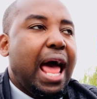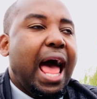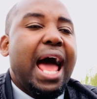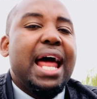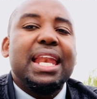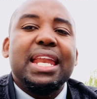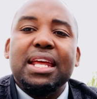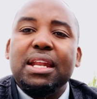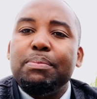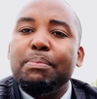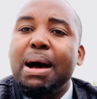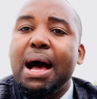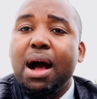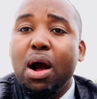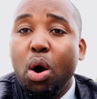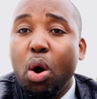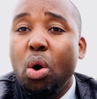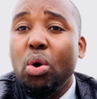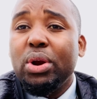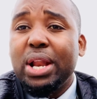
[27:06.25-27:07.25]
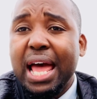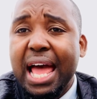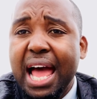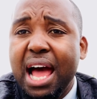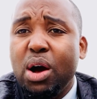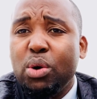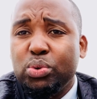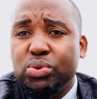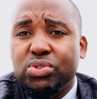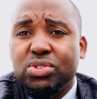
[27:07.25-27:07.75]
I need my own
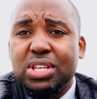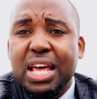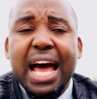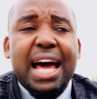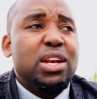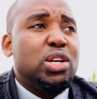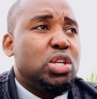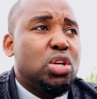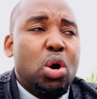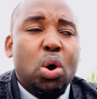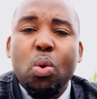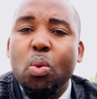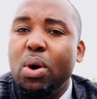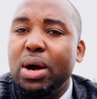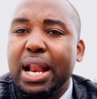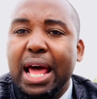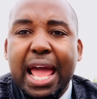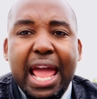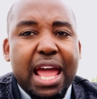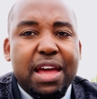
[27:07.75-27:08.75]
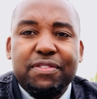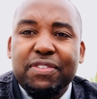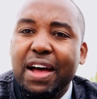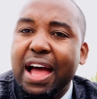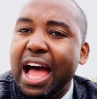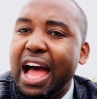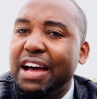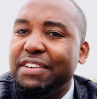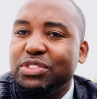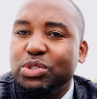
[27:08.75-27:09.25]
house. I don't want to ever
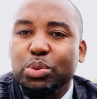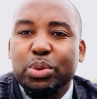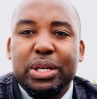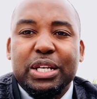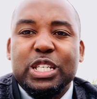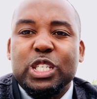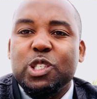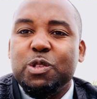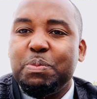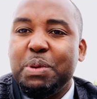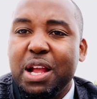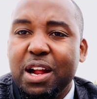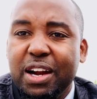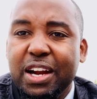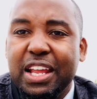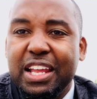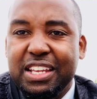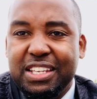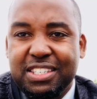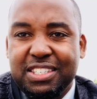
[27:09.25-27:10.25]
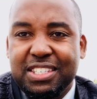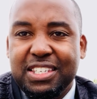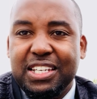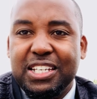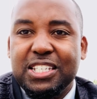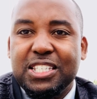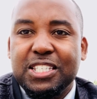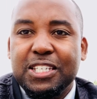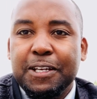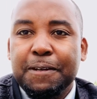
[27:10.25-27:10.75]
have to experience
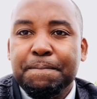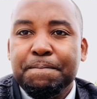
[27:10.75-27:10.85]
this.